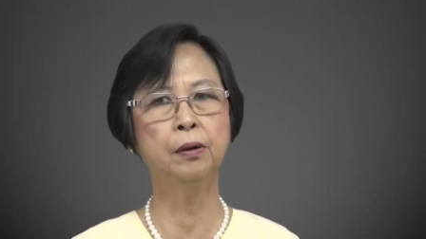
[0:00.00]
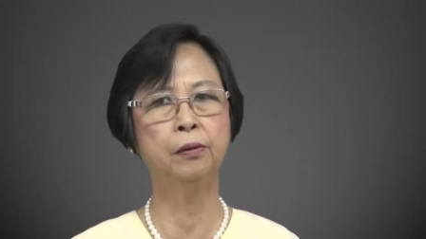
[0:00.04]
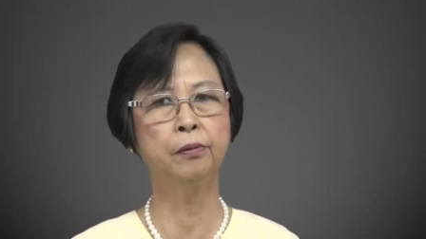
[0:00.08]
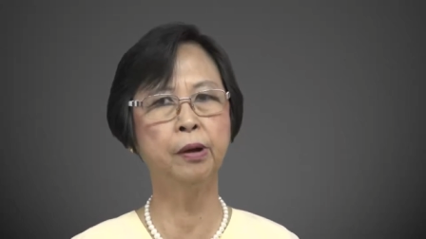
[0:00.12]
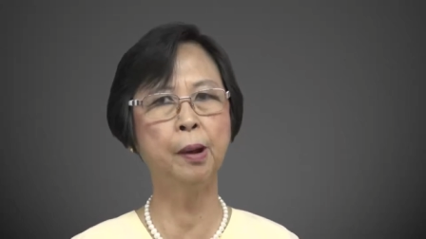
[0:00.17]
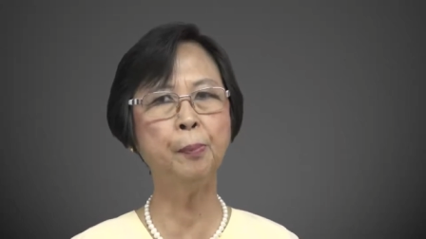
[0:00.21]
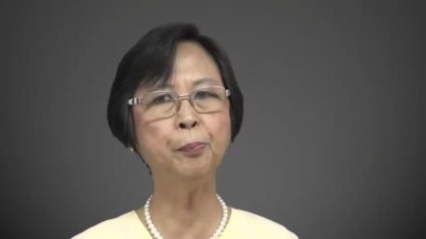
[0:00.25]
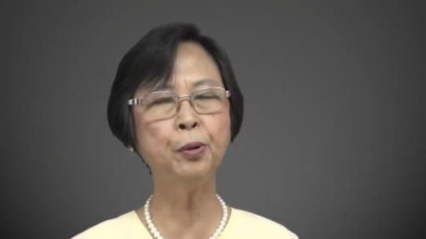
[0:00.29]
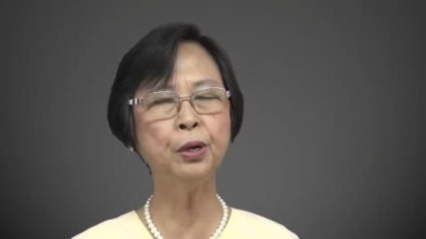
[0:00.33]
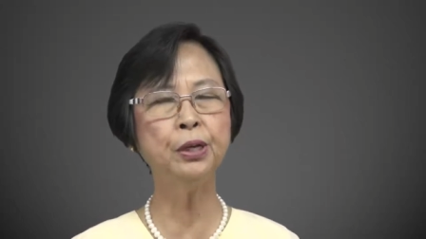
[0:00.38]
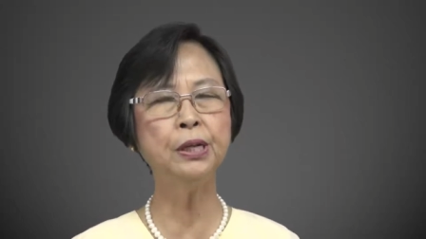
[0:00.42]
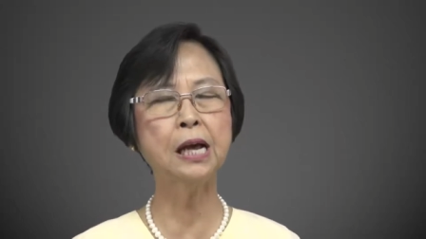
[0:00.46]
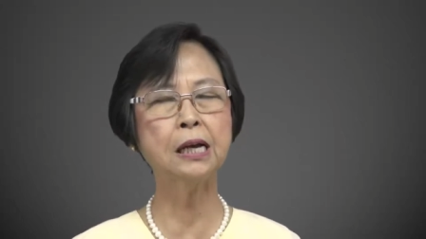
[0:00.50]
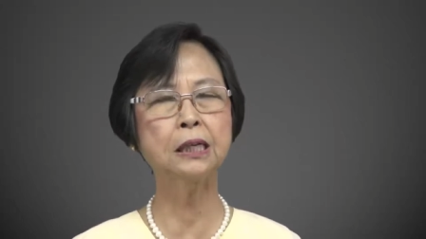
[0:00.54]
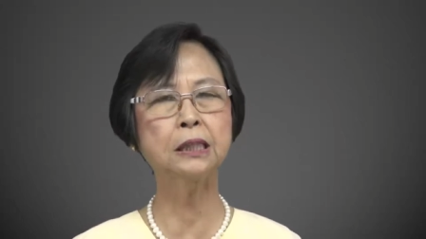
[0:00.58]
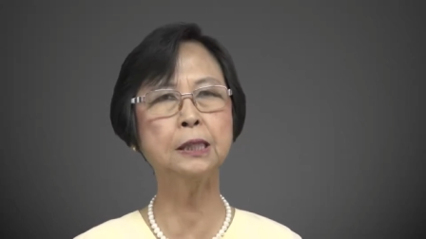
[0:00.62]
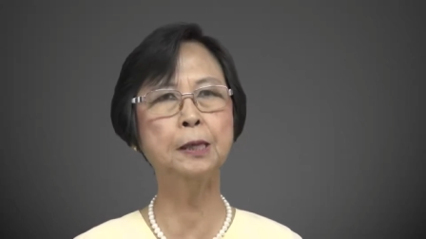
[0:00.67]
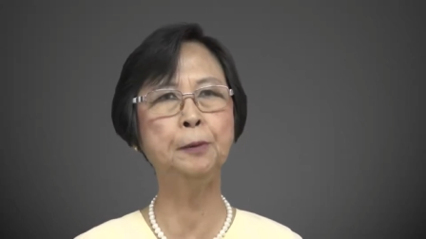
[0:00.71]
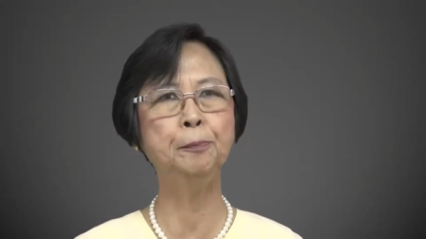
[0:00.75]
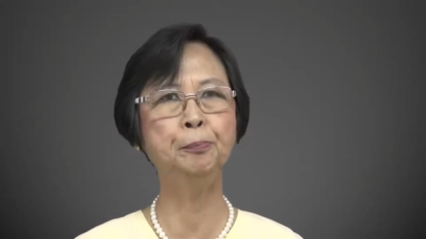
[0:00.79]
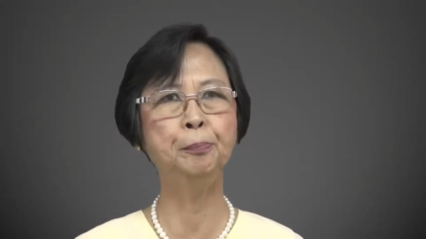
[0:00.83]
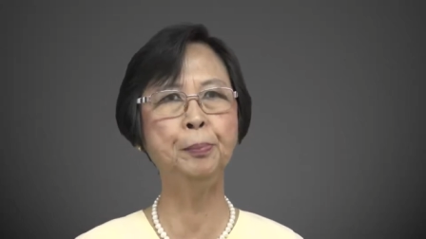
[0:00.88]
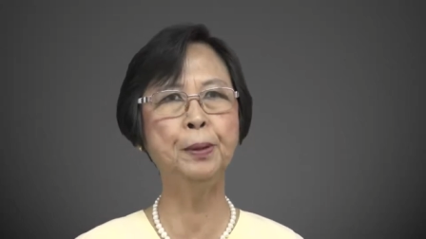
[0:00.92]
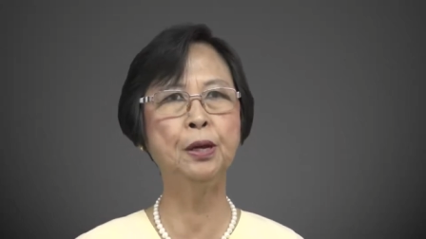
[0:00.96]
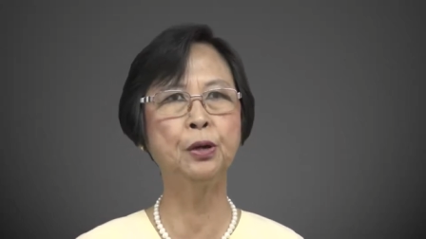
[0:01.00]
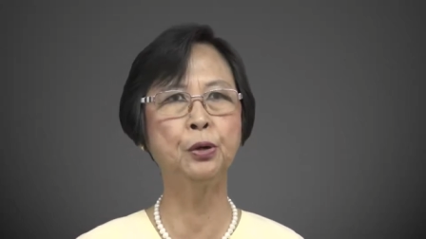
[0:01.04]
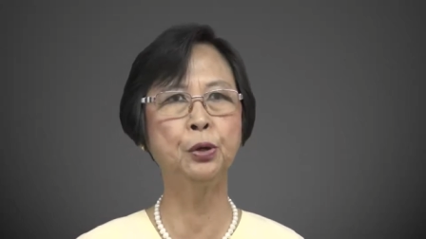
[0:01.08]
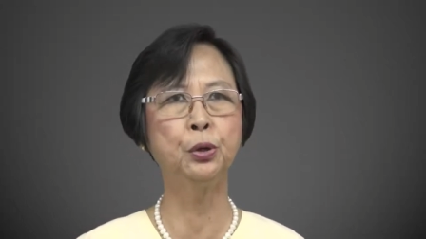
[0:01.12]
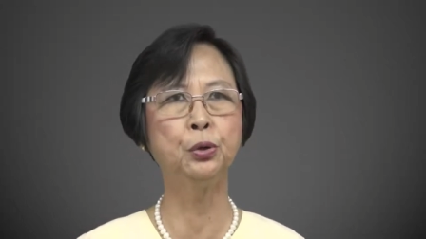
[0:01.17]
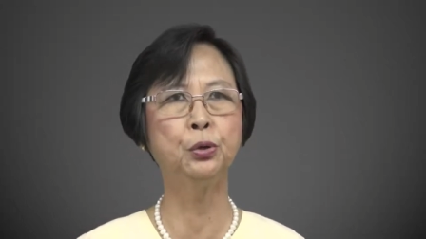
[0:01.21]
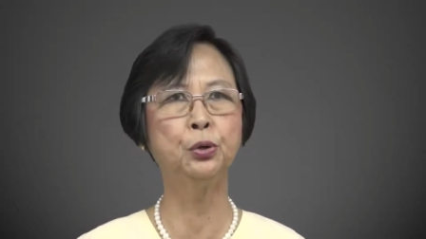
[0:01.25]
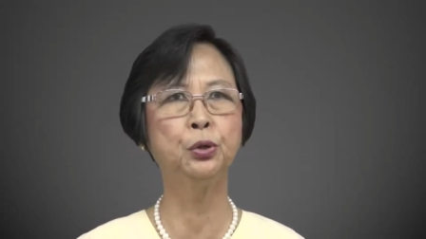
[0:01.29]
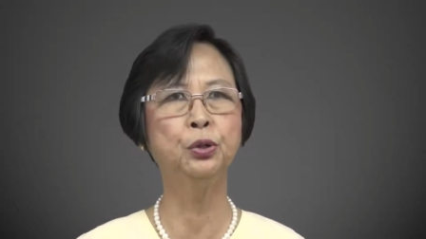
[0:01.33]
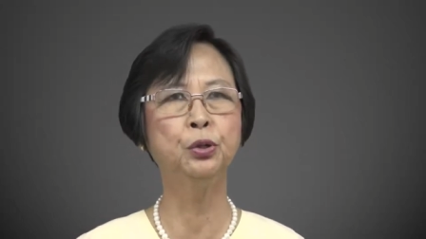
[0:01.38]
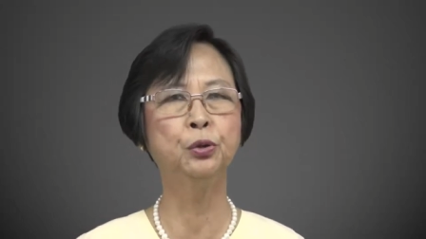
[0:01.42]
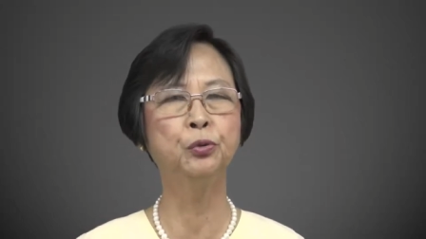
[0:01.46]
reproductive
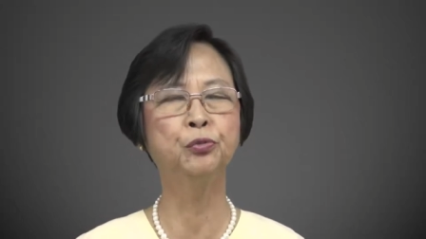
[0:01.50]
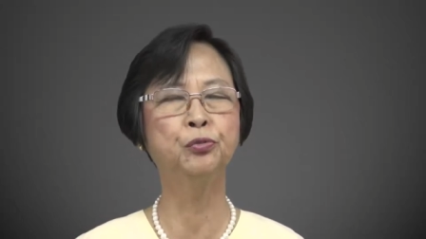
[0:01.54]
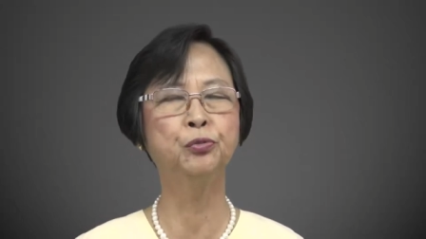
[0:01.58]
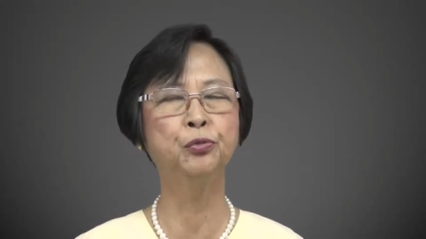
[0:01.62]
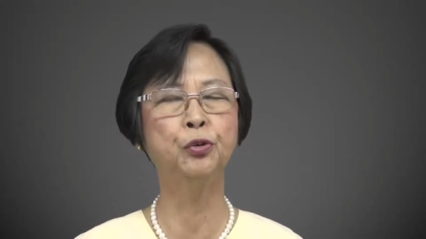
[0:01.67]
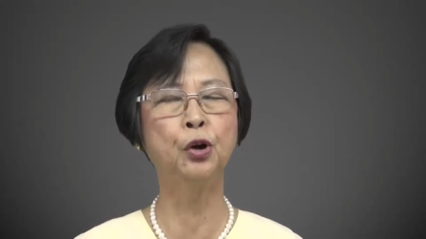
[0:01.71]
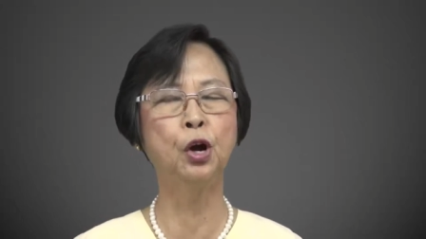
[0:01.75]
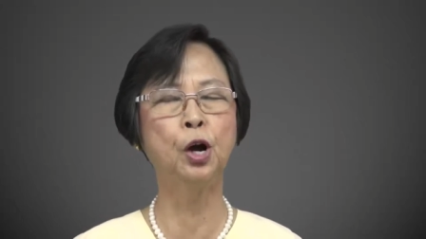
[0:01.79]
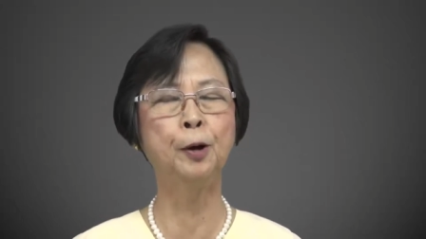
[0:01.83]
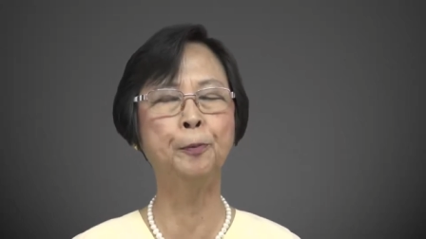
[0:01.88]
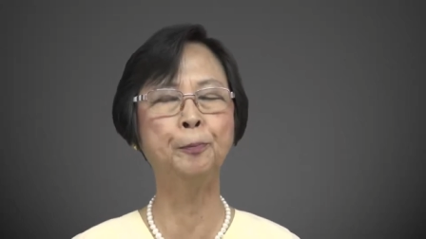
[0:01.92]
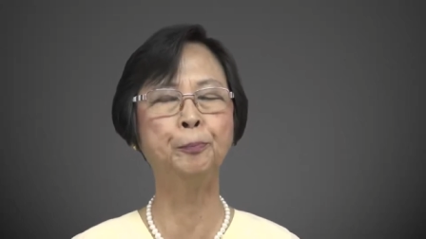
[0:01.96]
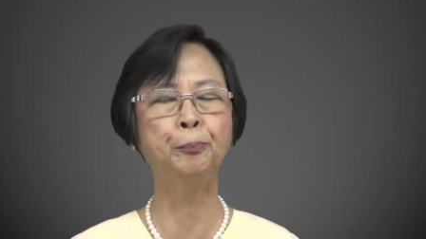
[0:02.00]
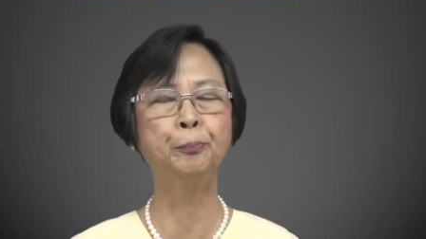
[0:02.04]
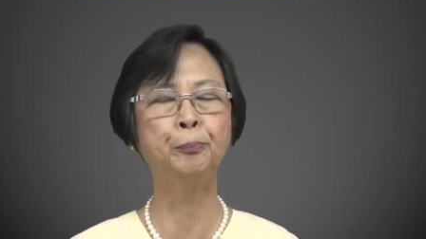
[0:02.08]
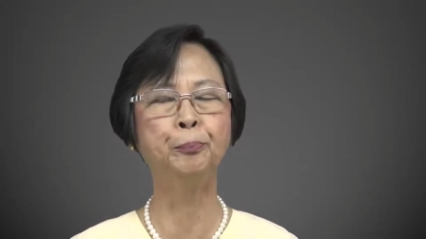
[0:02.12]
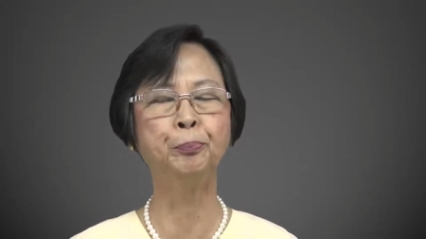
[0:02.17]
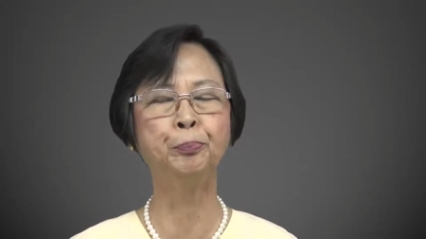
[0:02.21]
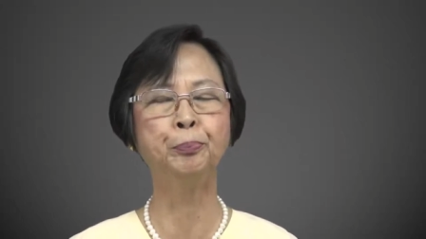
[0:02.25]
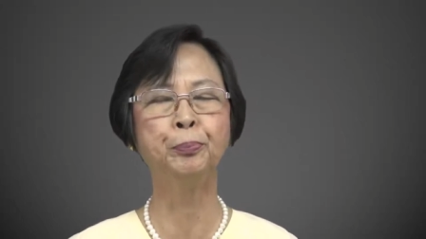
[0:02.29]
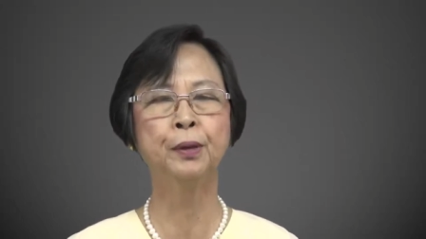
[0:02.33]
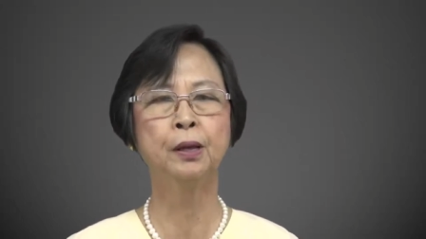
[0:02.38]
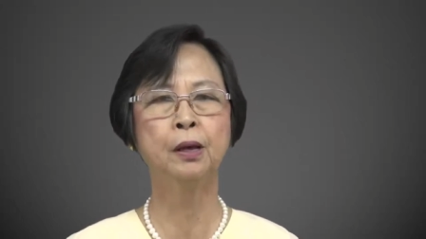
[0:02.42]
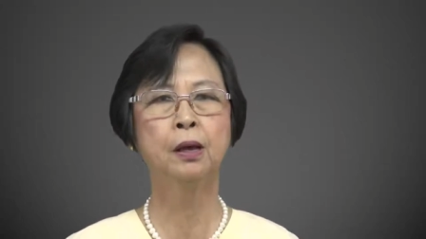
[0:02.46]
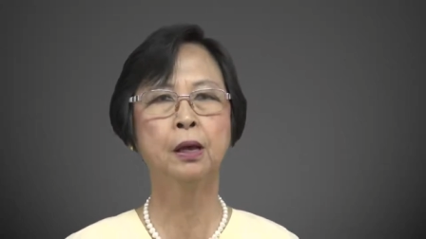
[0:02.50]
period from